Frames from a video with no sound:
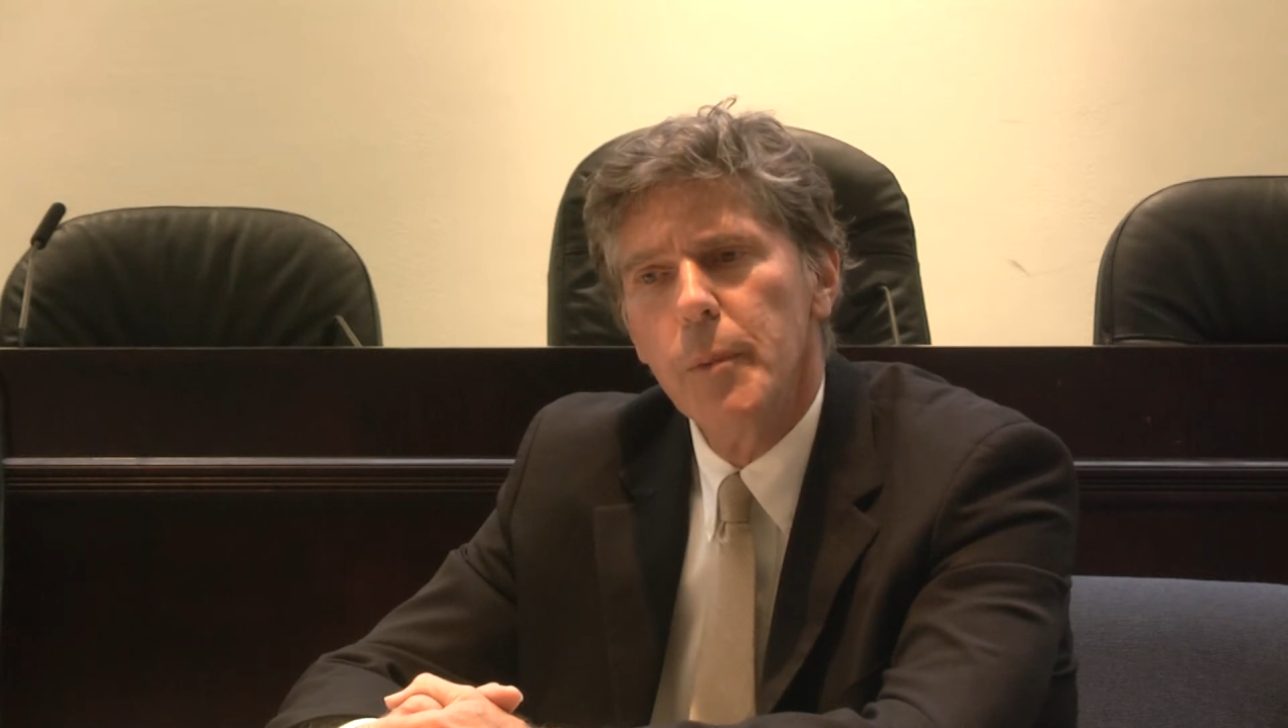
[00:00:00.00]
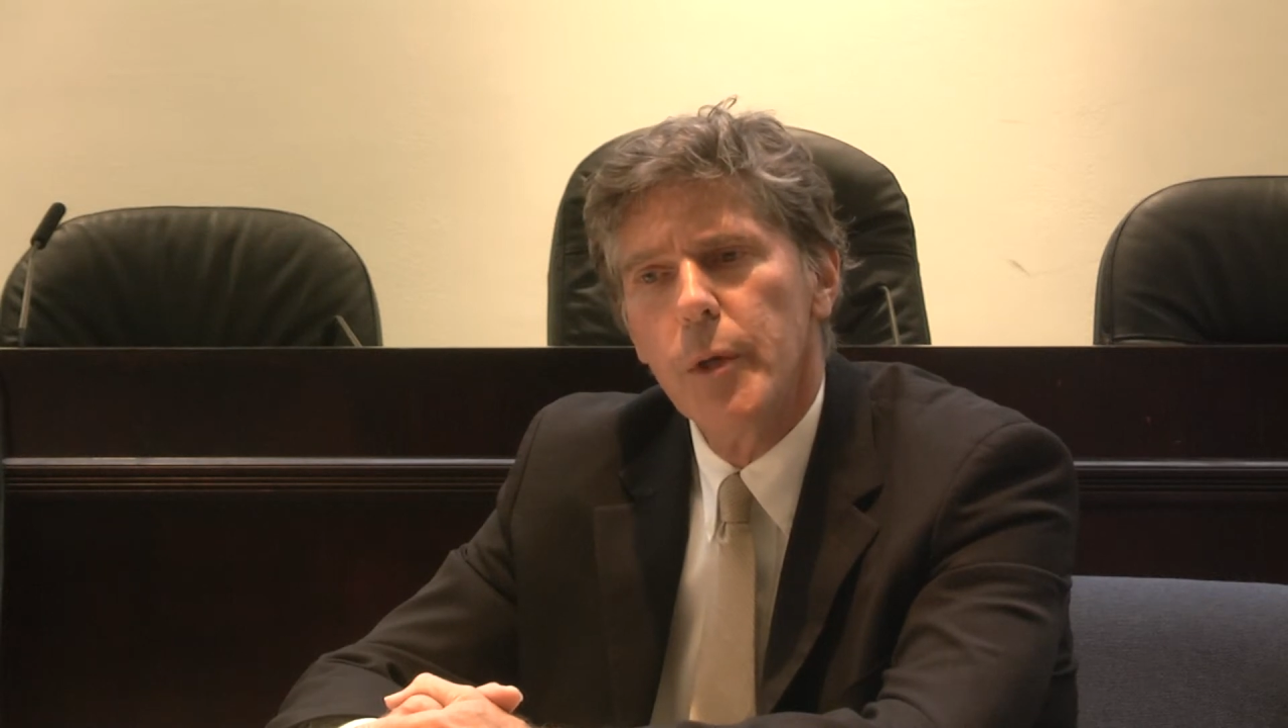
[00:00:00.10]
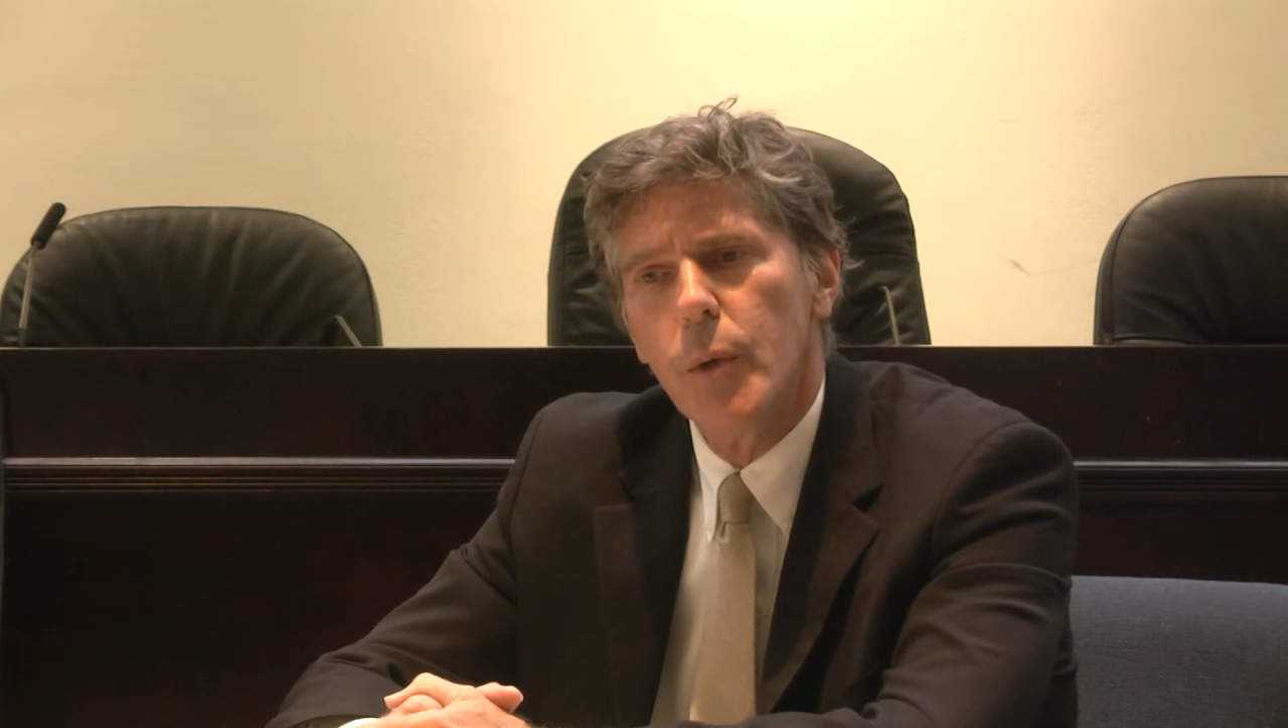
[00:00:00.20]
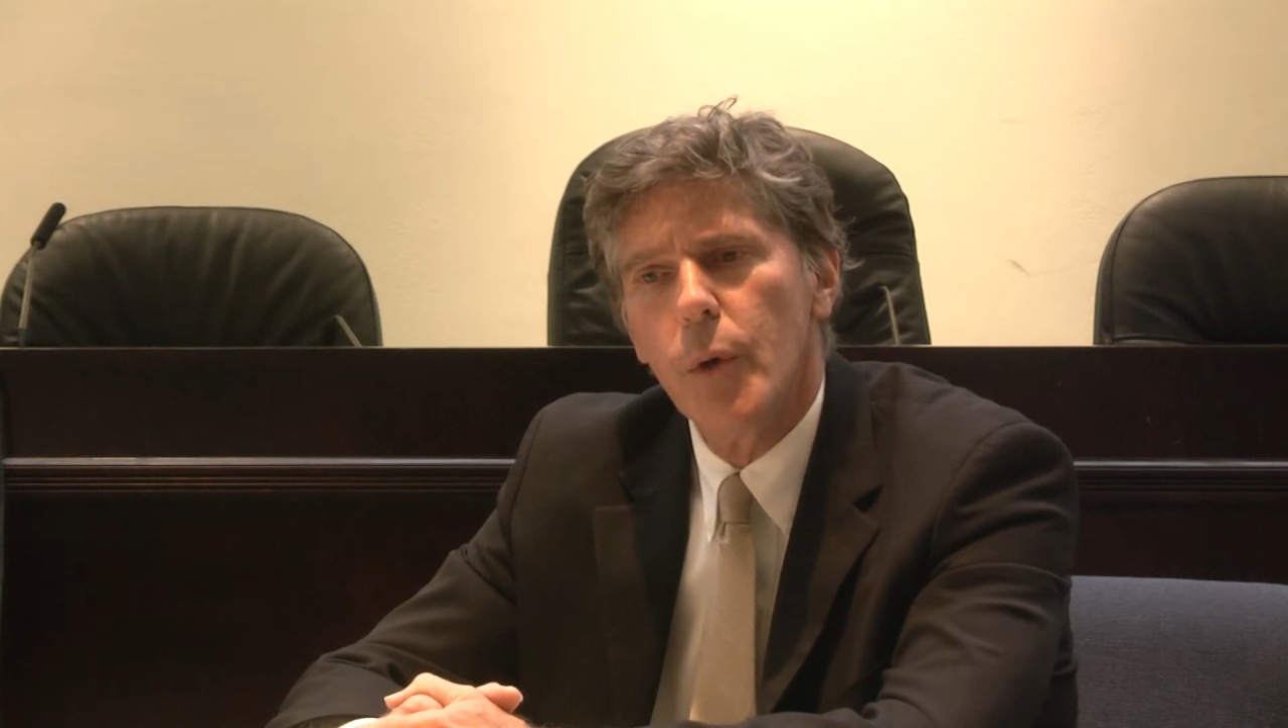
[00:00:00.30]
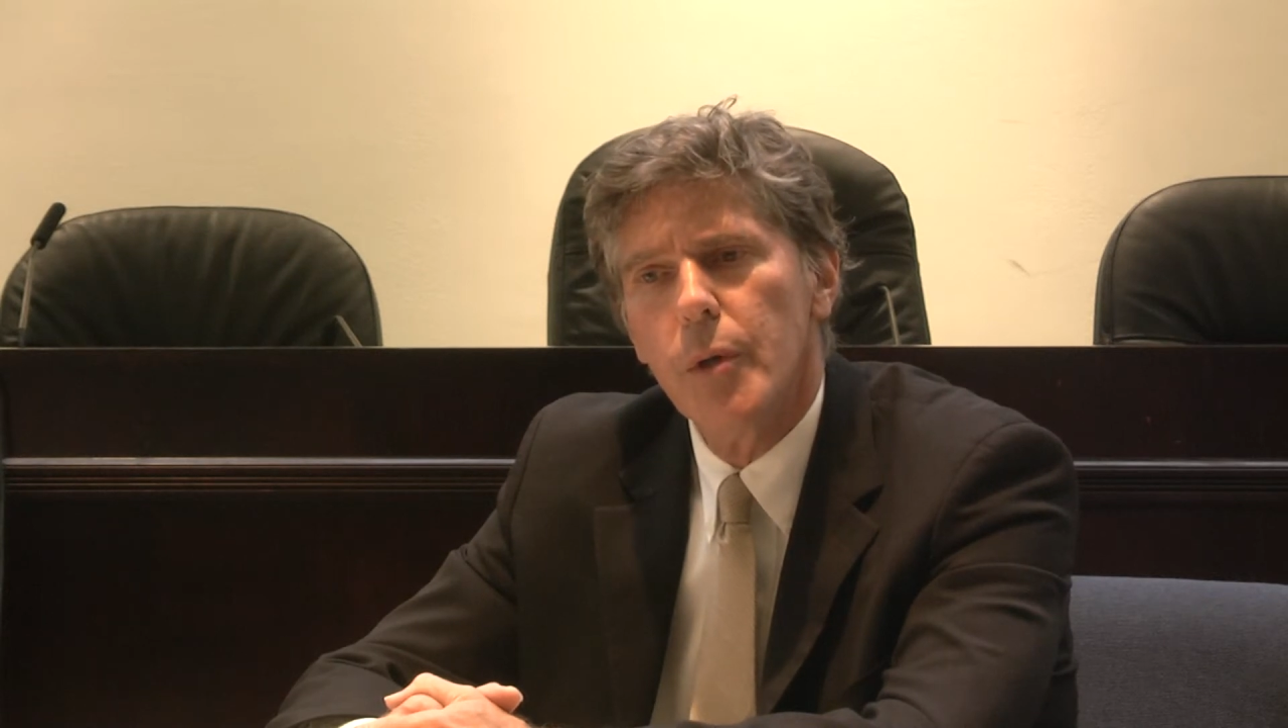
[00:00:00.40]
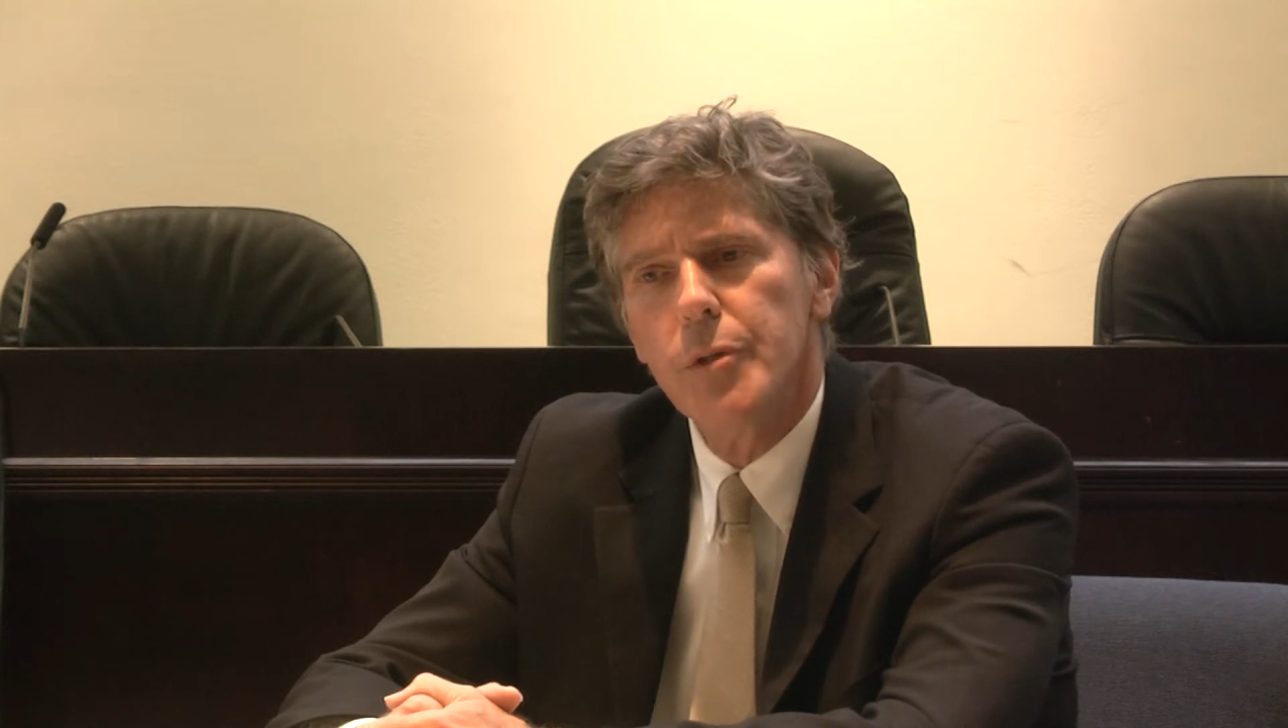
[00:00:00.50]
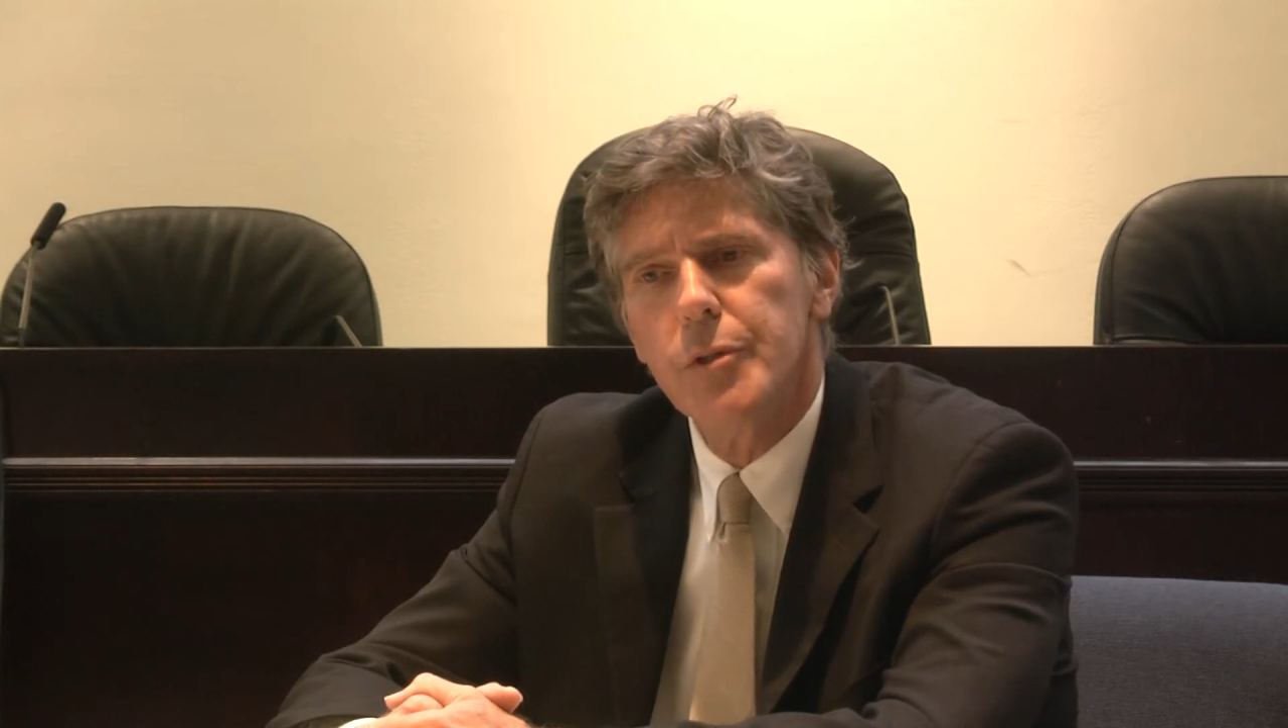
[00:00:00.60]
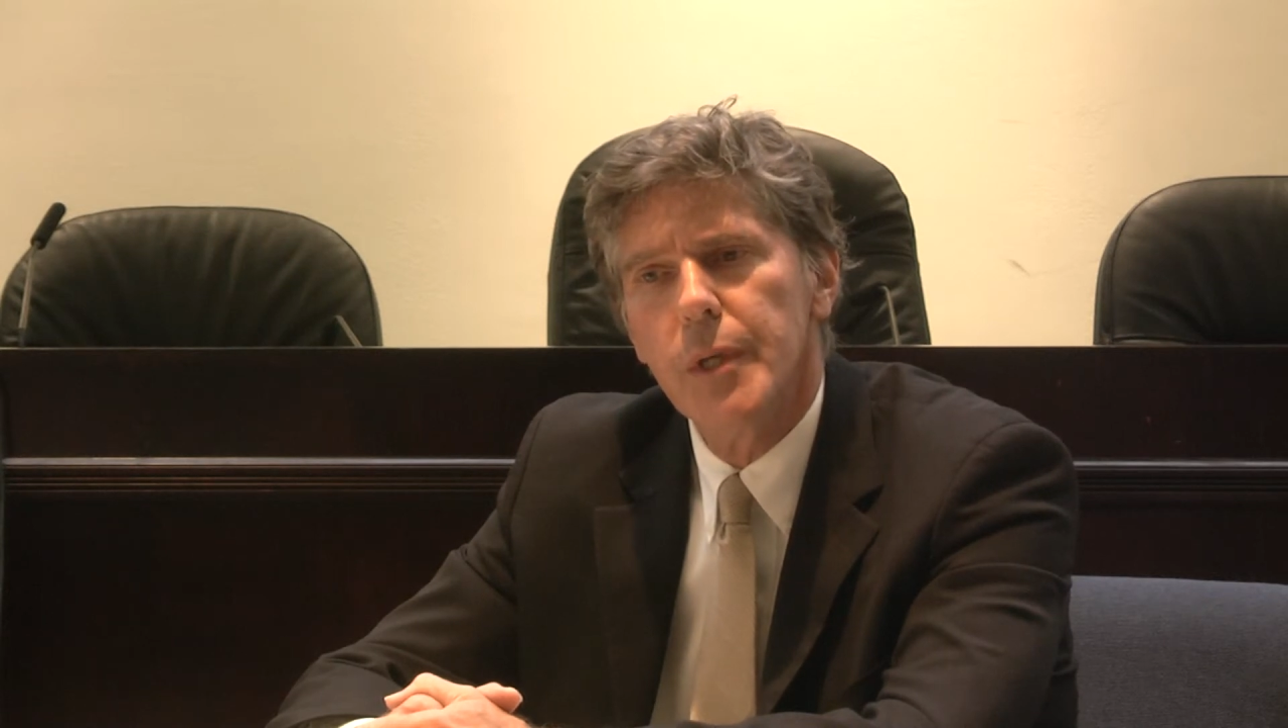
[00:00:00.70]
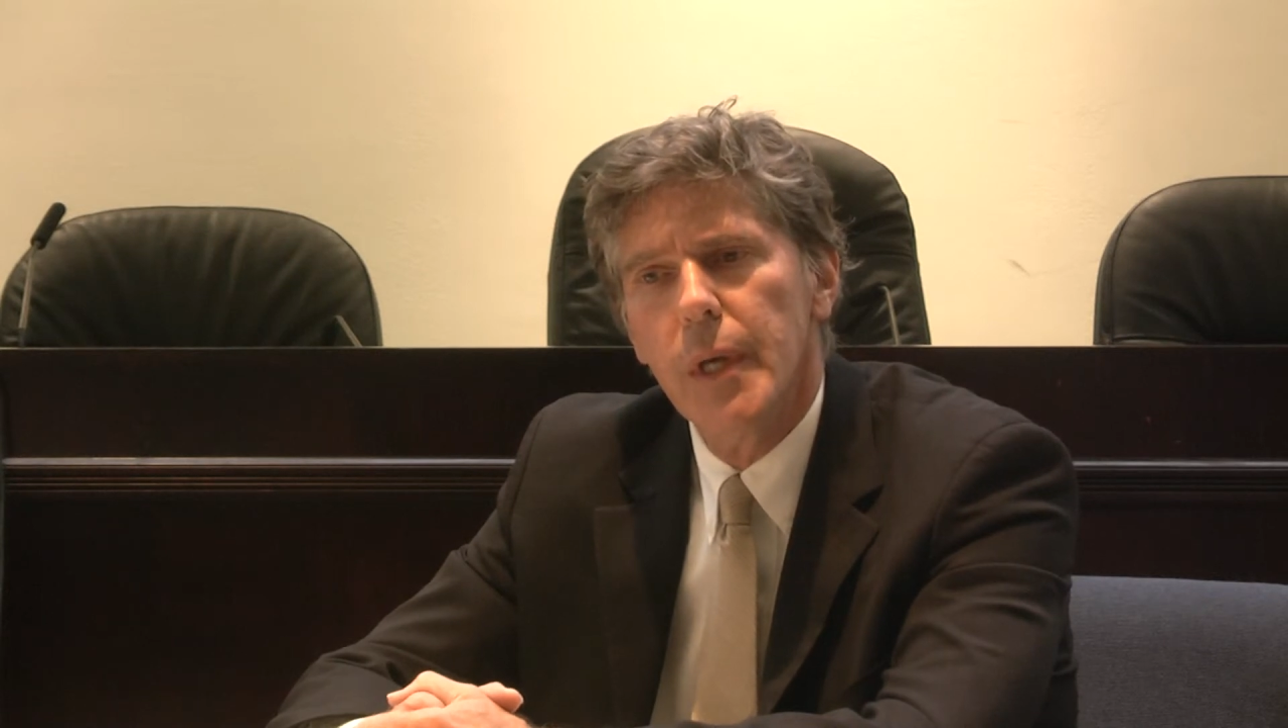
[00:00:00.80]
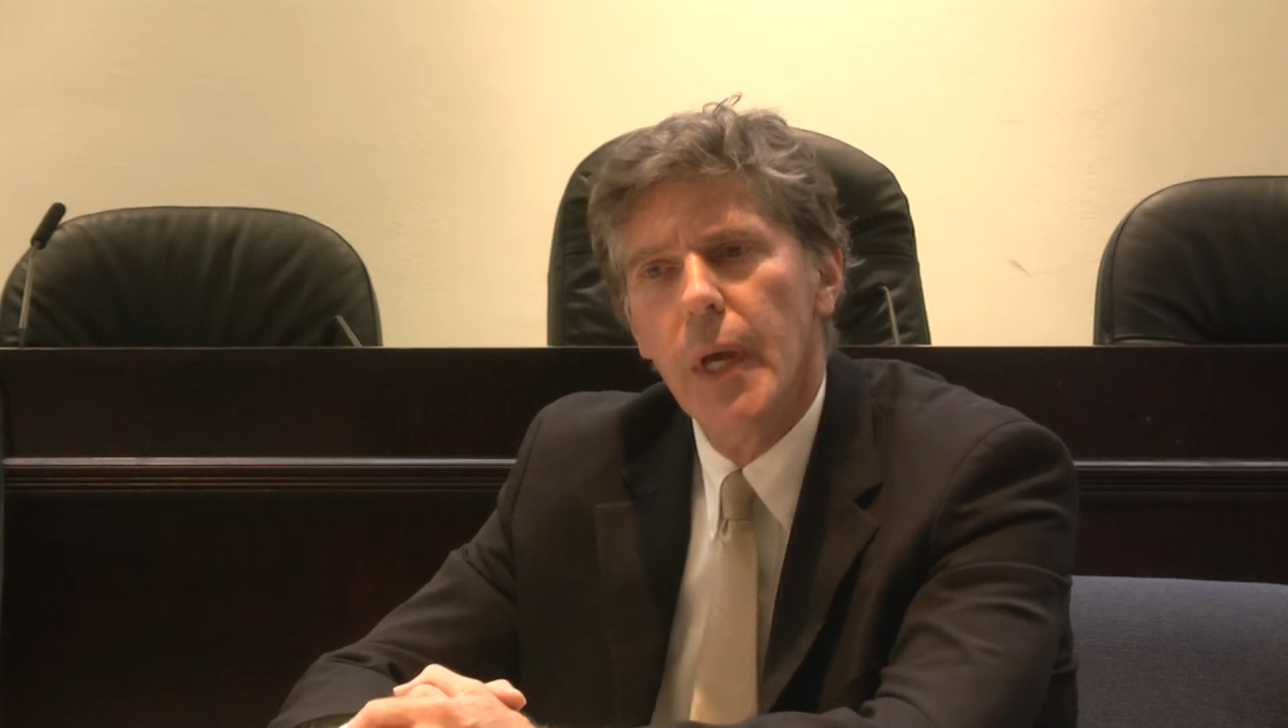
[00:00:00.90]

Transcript: because